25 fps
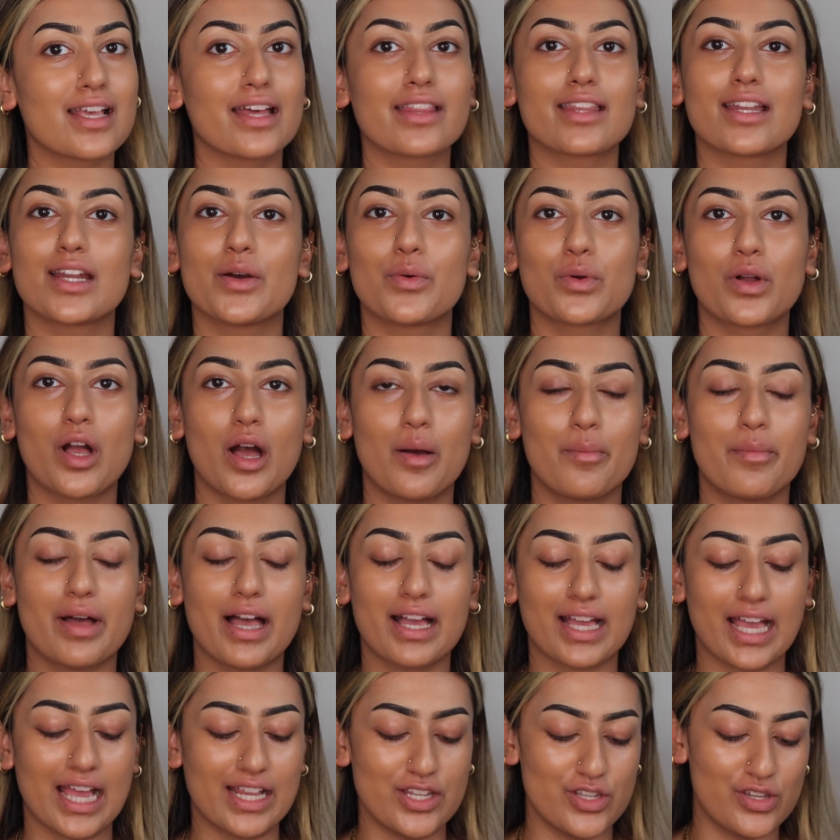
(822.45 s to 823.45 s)
and then I will come
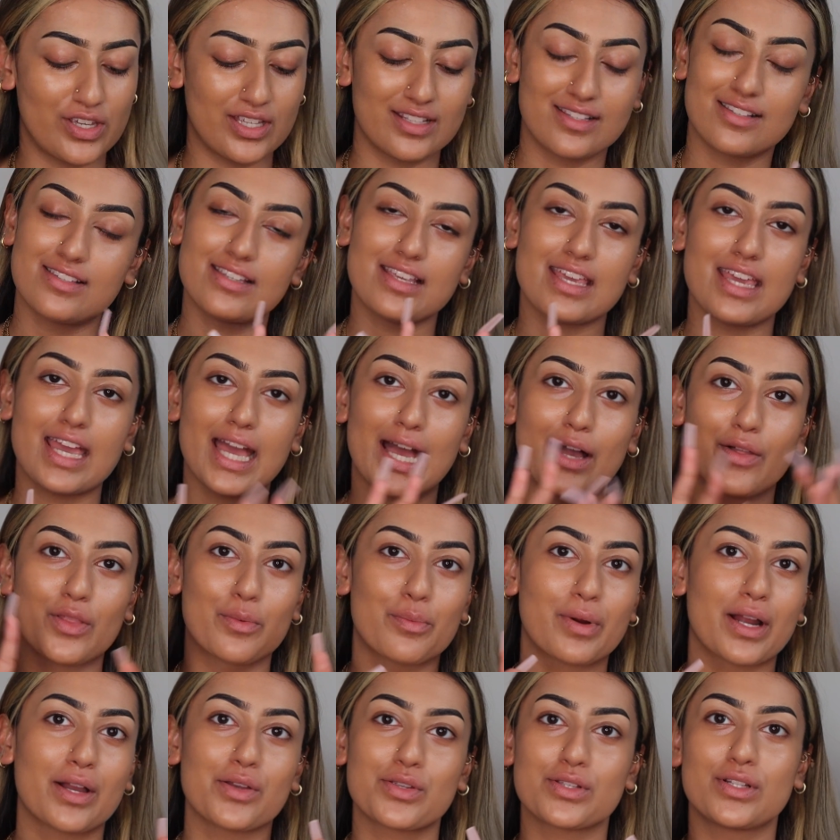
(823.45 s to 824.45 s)
back and you can see how
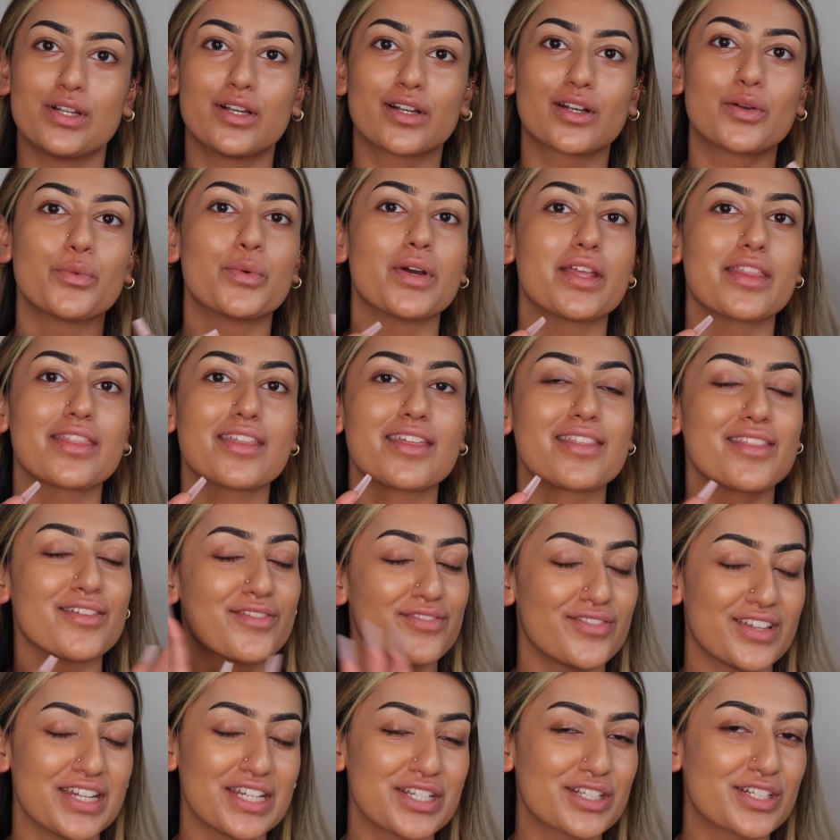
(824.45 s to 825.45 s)
the brows look with the
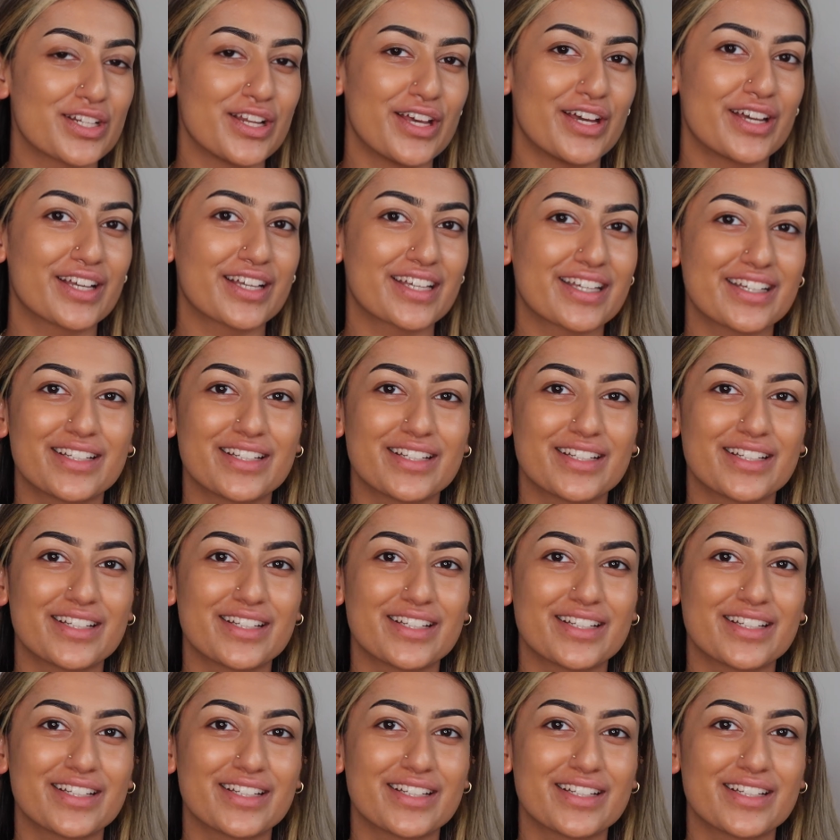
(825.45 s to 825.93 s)
finished look.